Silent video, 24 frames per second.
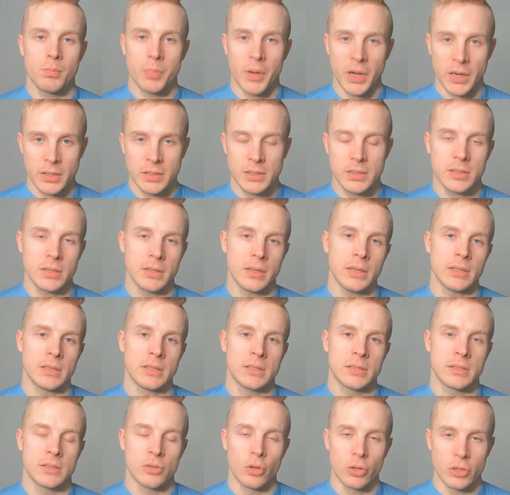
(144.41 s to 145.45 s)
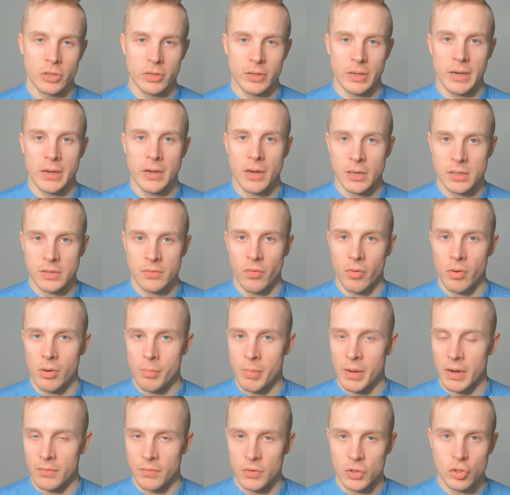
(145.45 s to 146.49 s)
but it's certainly not very
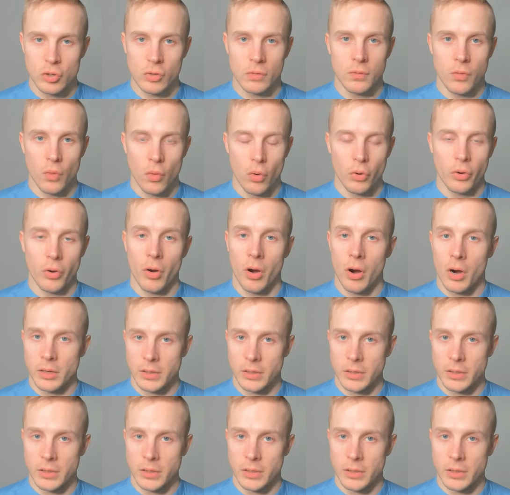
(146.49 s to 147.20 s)
beneficial for your heart